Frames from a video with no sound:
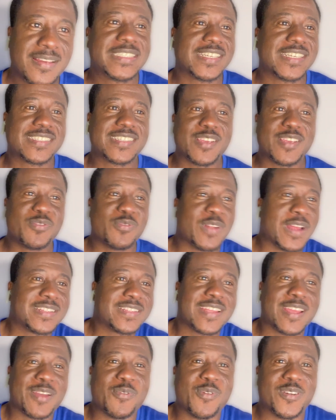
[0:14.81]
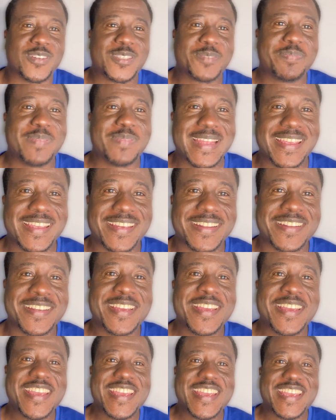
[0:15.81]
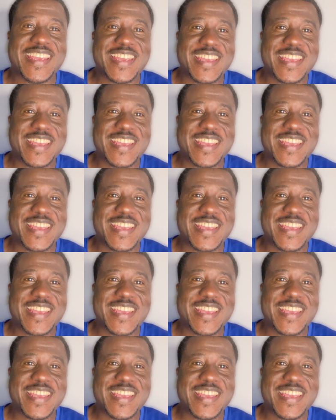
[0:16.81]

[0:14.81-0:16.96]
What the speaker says: Manchester United was playing